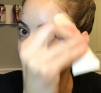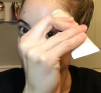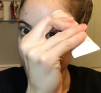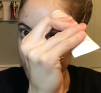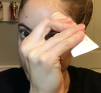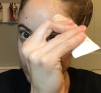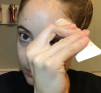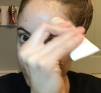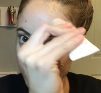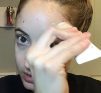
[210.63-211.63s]
I'm just
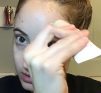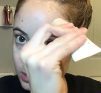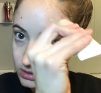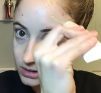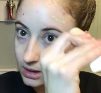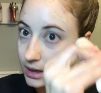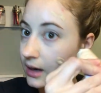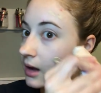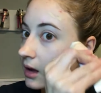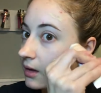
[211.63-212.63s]
gonna put this
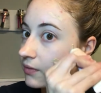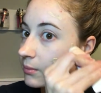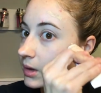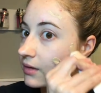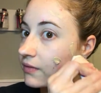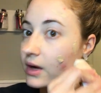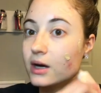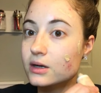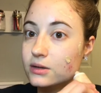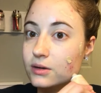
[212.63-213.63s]
on half of my
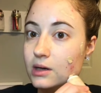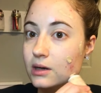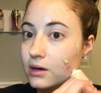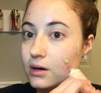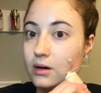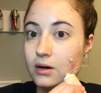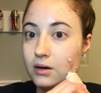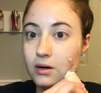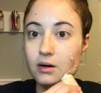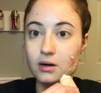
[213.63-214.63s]
face right here.